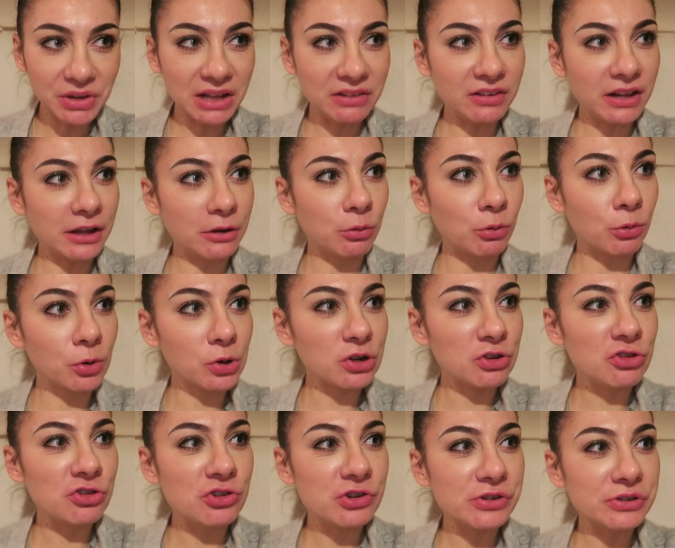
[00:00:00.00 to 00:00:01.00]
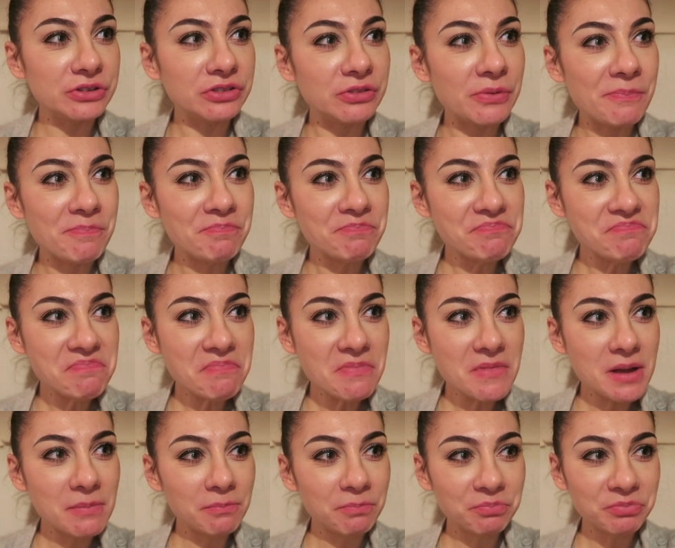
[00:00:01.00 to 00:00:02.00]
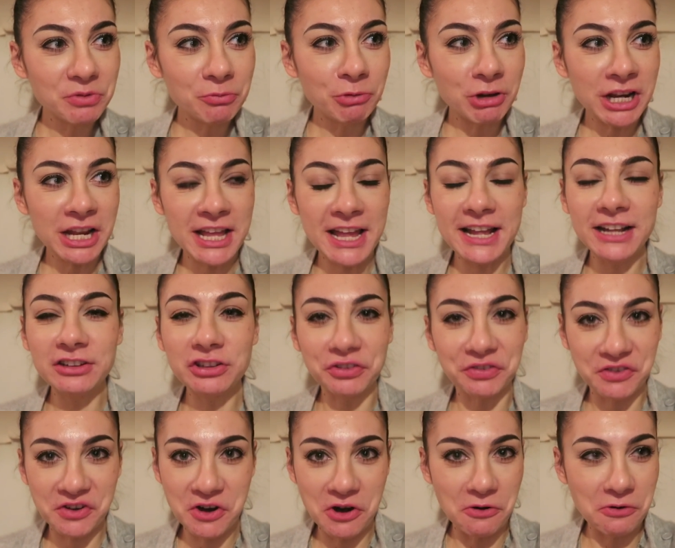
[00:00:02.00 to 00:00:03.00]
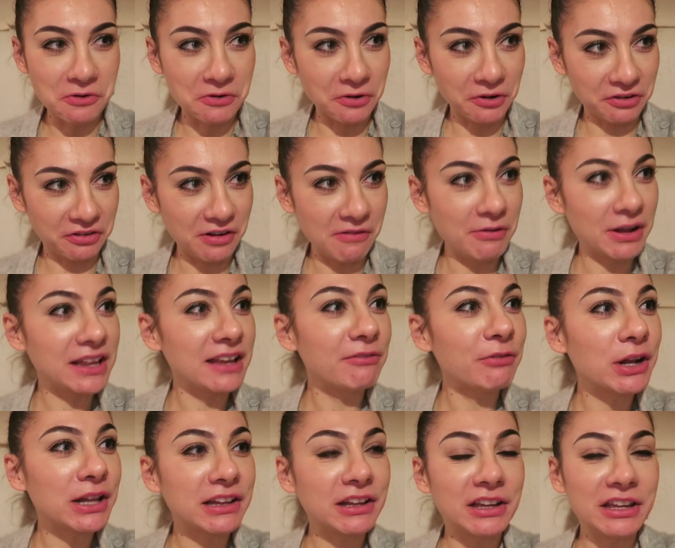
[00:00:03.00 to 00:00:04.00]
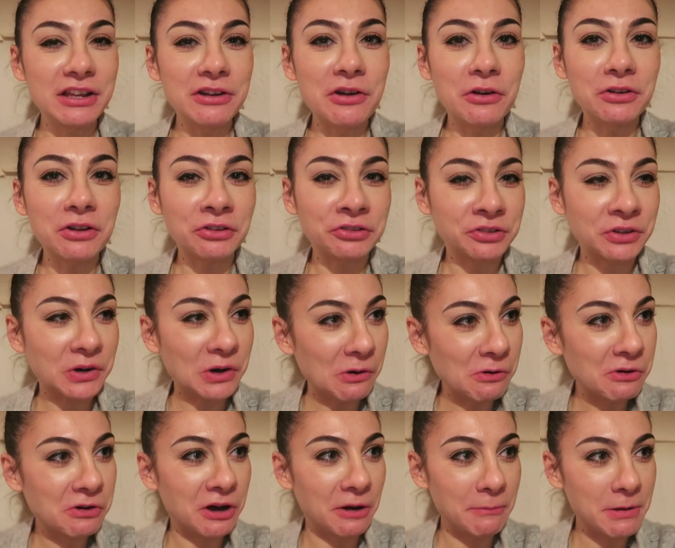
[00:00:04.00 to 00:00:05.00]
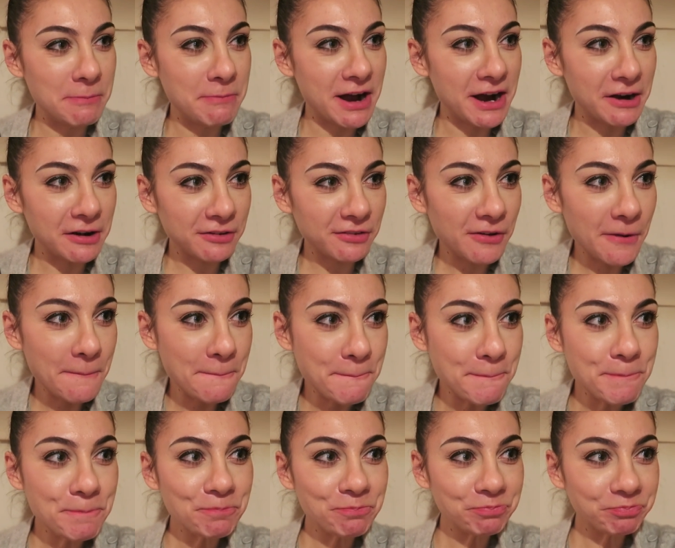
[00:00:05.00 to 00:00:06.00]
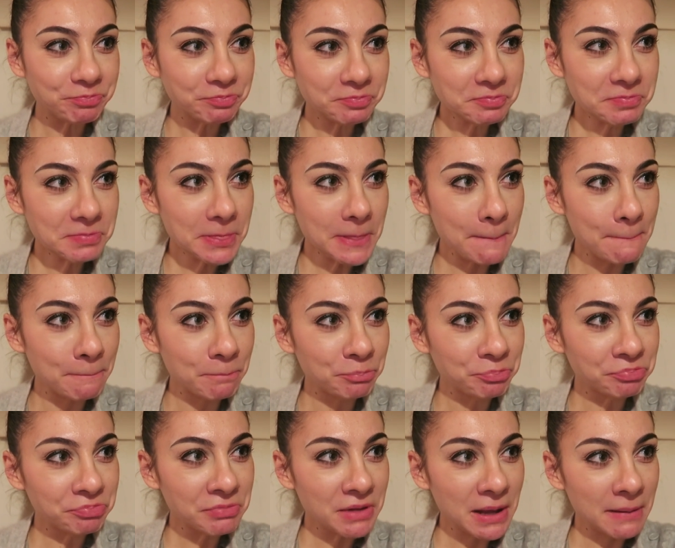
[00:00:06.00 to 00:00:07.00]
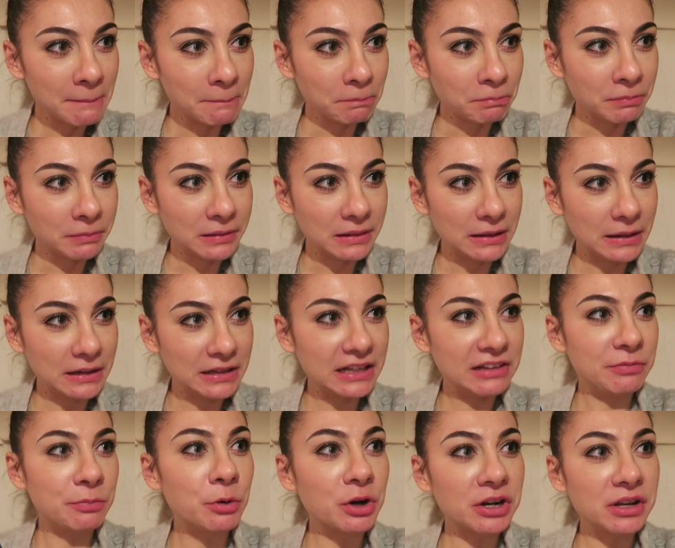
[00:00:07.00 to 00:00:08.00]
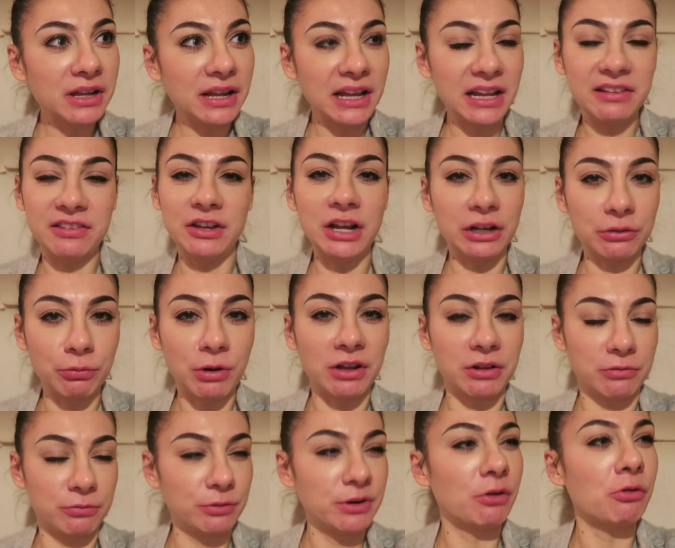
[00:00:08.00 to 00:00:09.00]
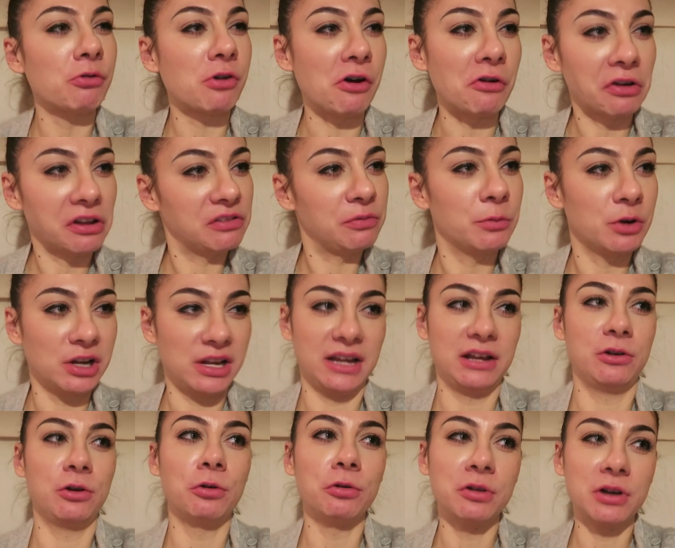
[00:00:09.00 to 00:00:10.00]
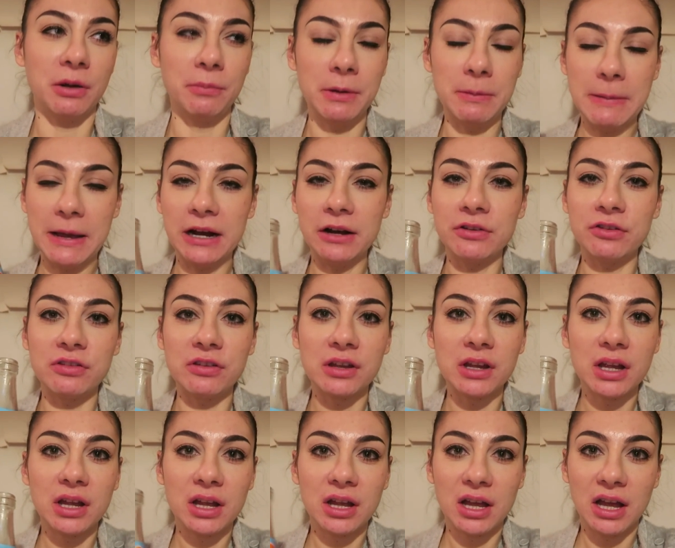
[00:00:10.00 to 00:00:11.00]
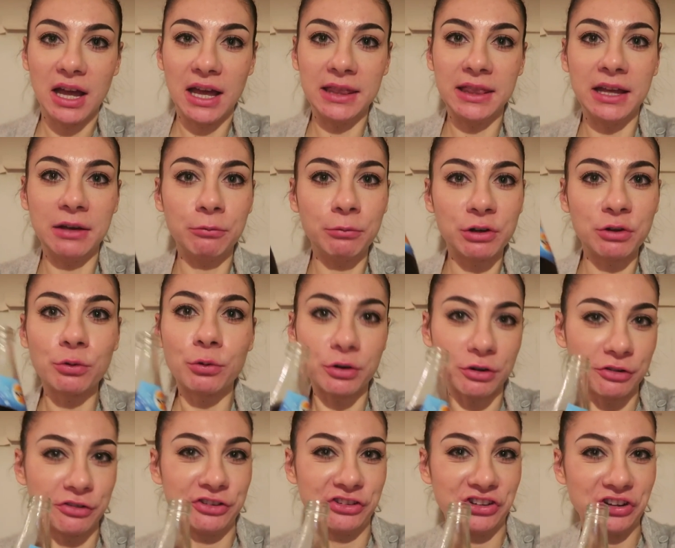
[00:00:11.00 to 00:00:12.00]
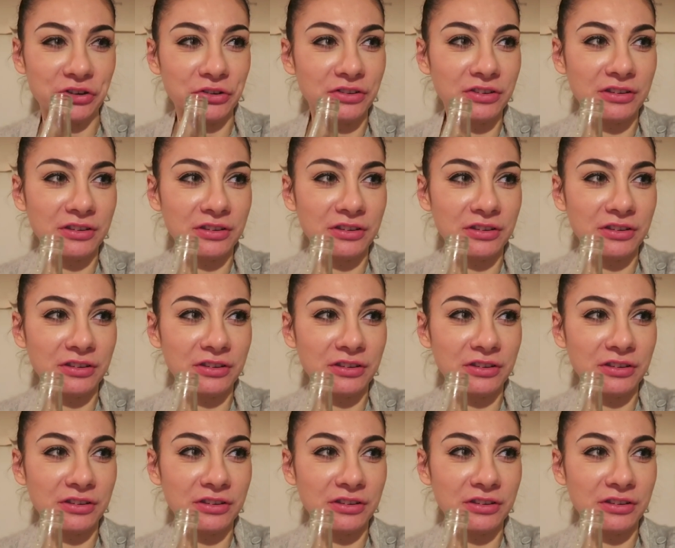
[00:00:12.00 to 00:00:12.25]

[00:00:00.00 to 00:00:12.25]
It's like orange juice with a hint of Coke or with, with you know those Coke gummy bears? yeah. It's more like, it's not real Coke, it's more like Coke gummy bears. And then with orange juice.